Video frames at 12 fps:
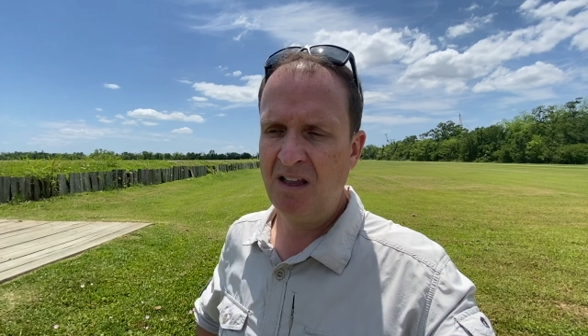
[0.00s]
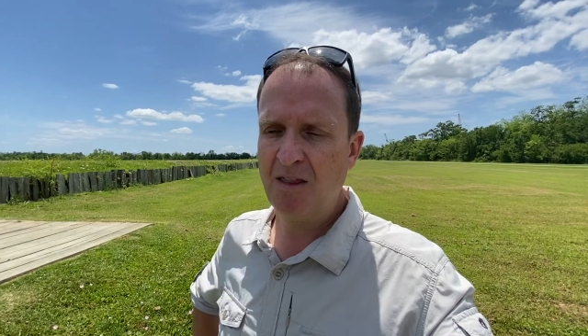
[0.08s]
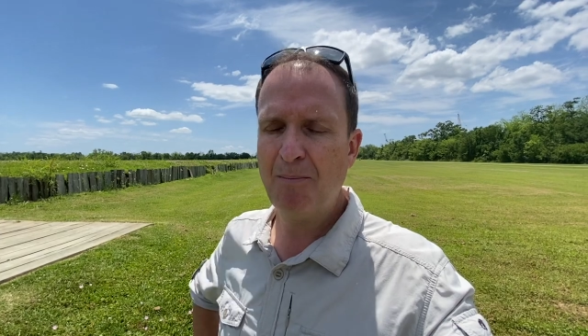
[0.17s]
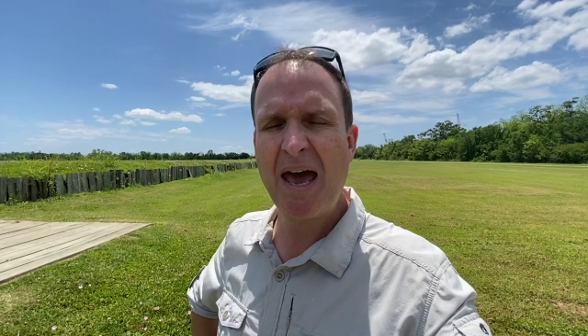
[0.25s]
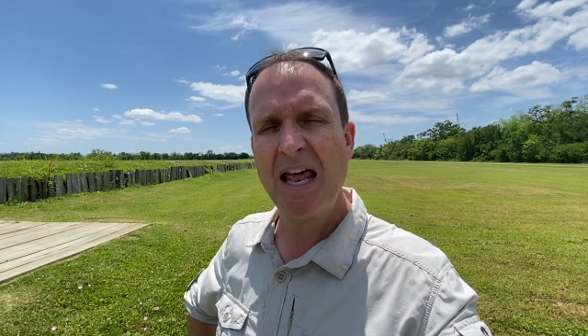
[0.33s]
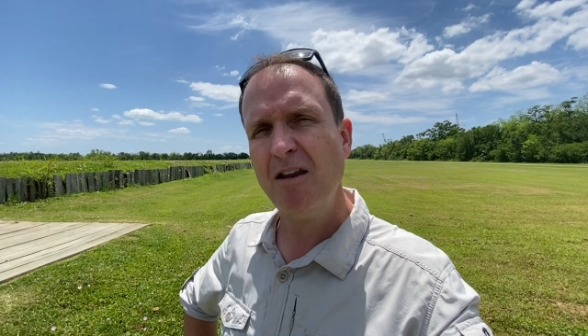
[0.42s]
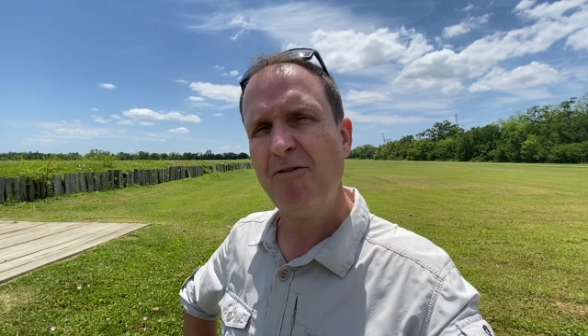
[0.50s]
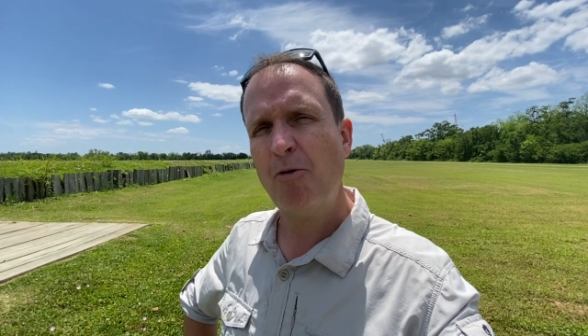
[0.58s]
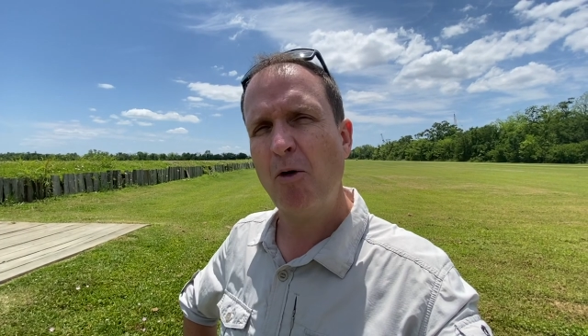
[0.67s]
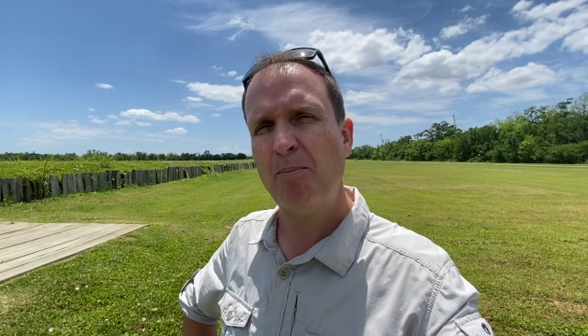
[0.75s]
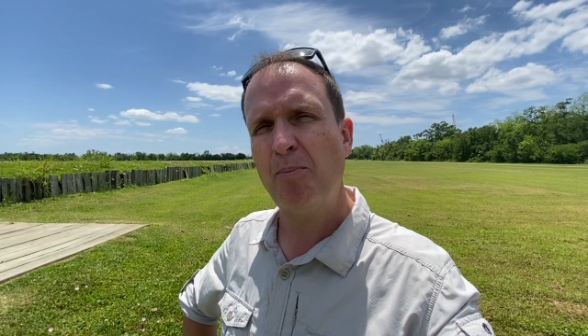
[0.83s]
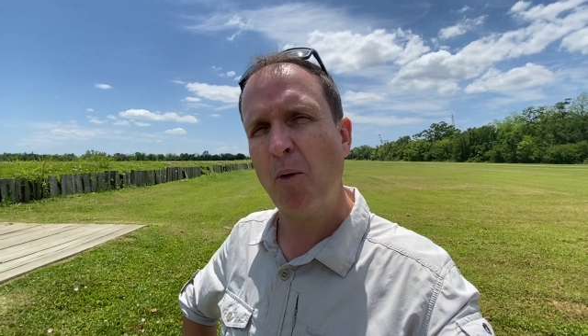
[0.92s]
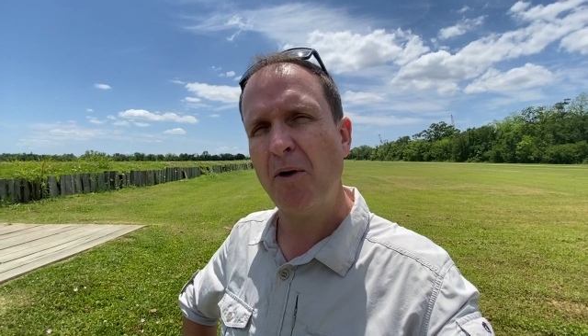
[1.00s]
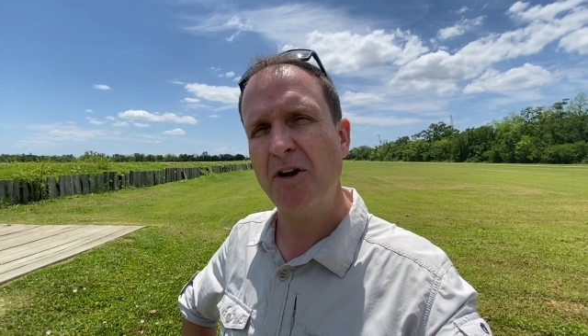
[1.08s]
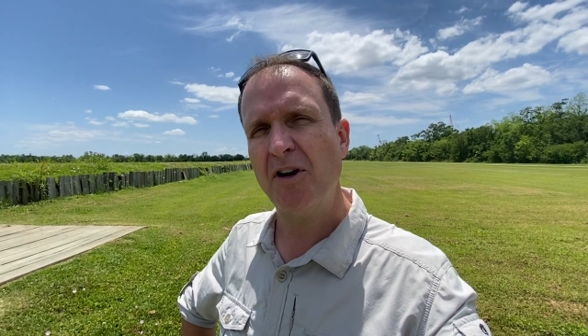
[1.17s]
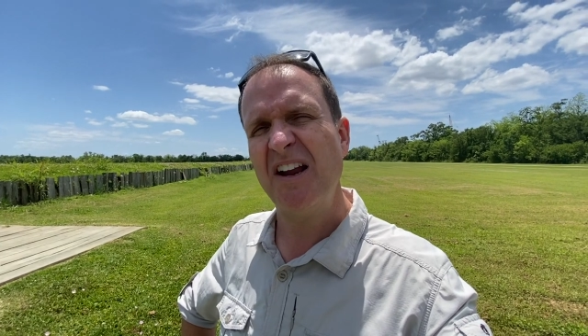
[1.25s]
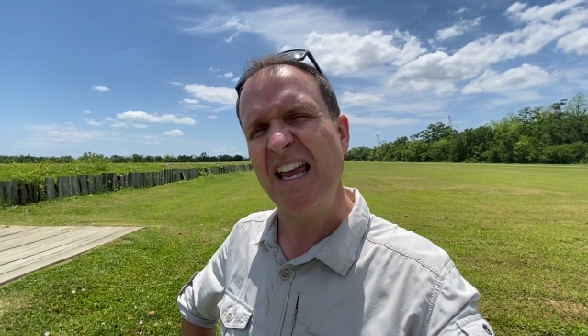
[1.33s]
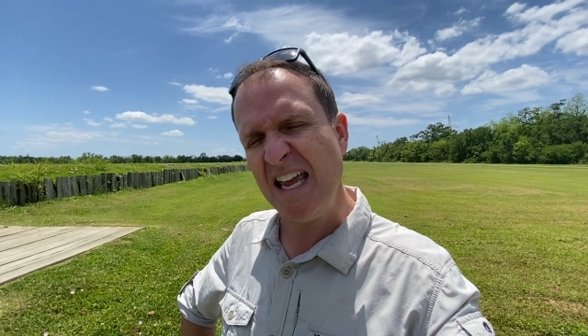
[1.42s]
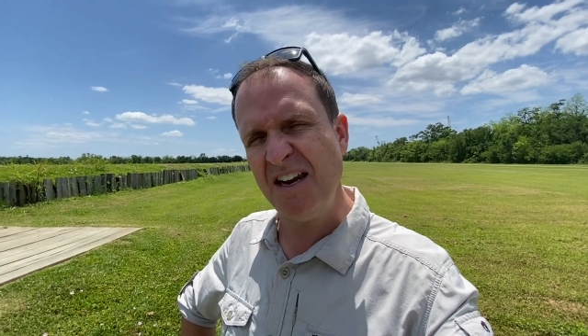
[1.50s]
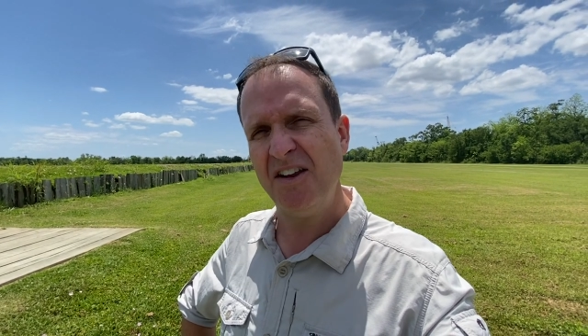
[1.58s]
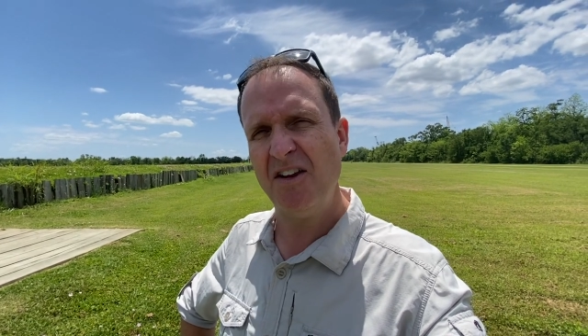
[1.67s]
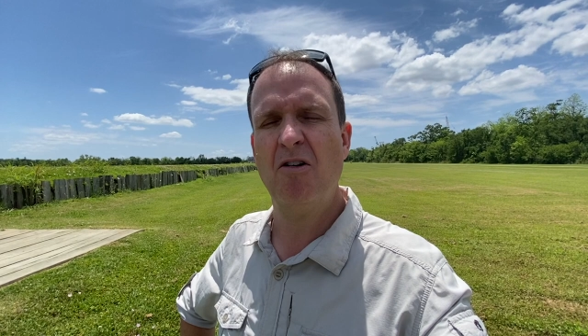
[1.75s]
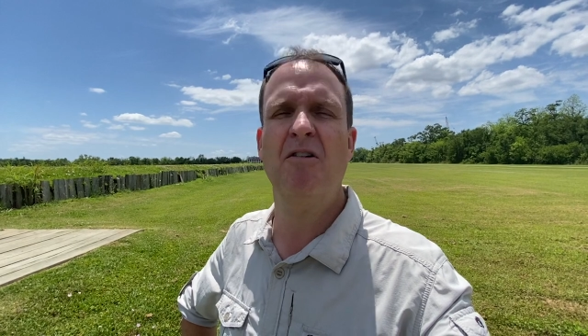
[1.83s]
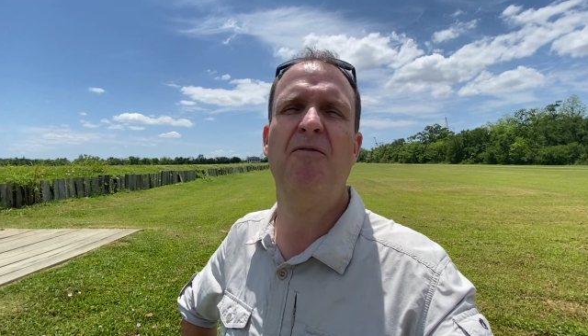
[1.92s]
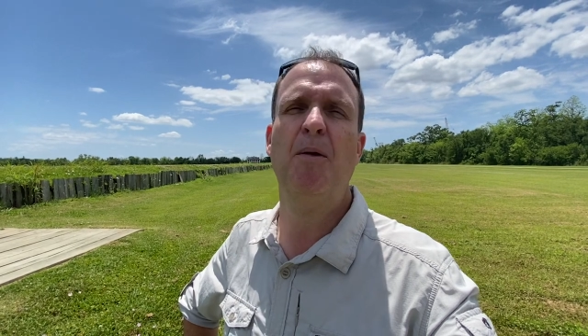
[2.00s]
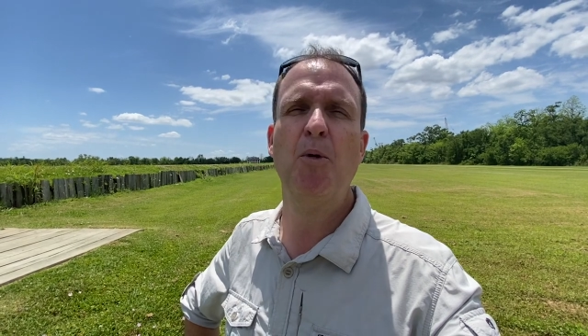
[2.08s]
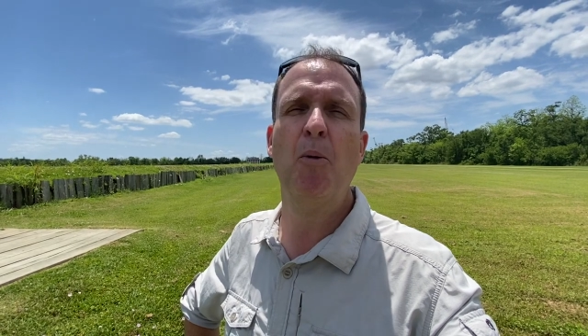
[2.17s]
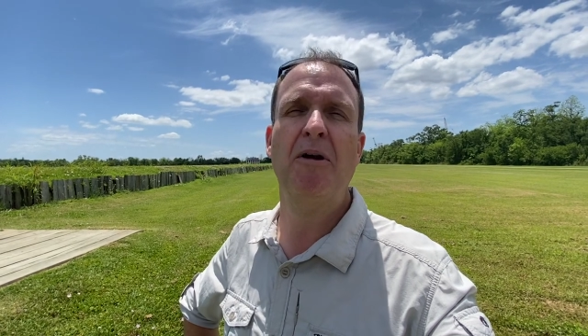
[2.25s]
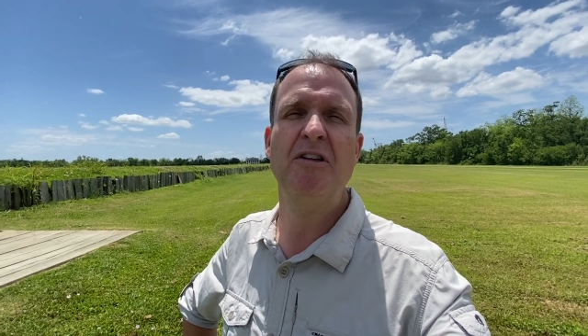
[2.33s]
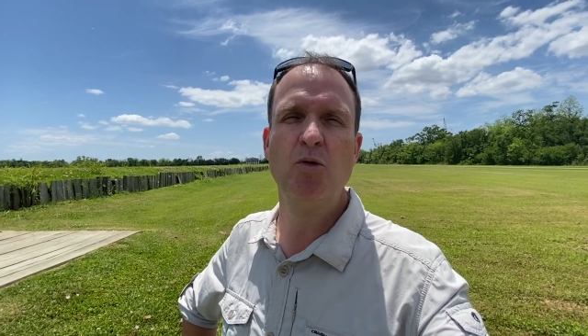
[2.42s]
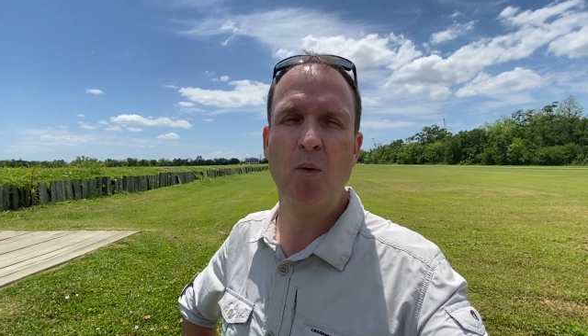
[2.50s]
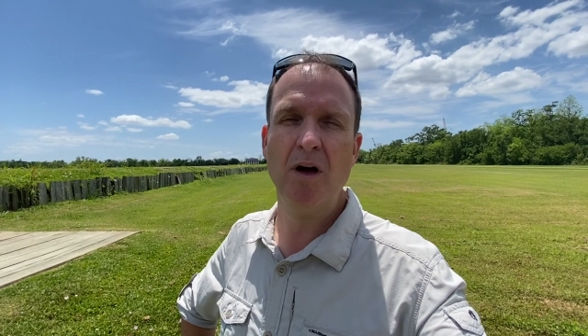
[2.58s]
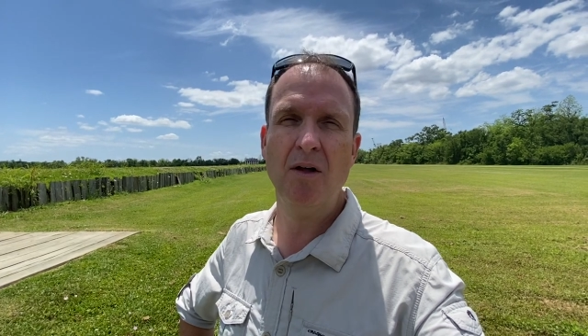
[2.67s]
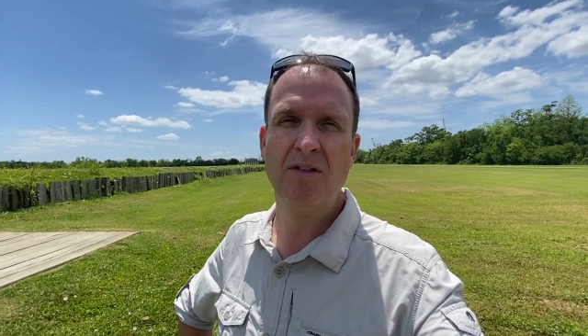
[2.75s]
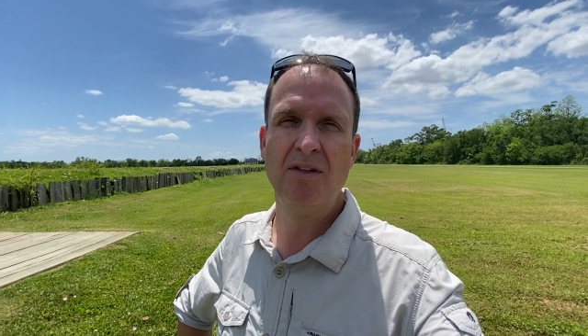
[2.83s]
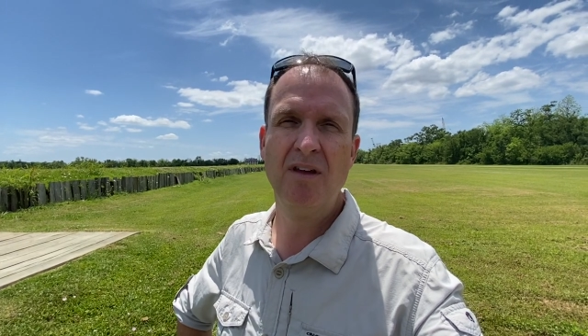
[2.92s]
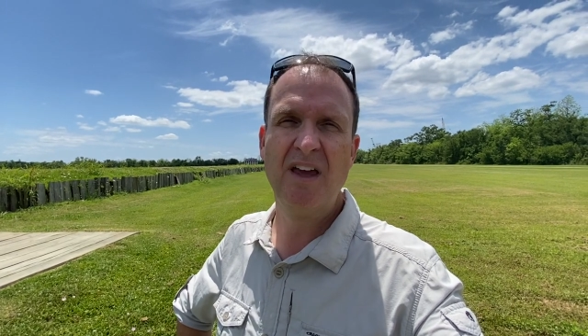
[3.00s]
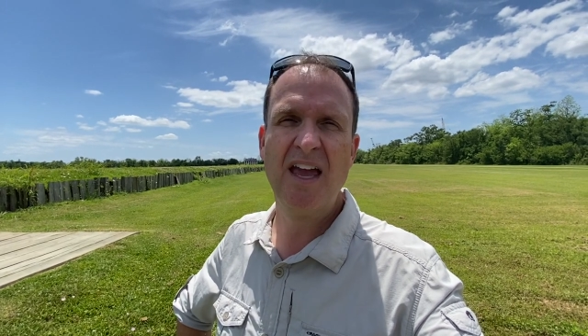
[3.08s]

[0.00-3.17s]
The Battle of Fort Bowyer ended on February 12,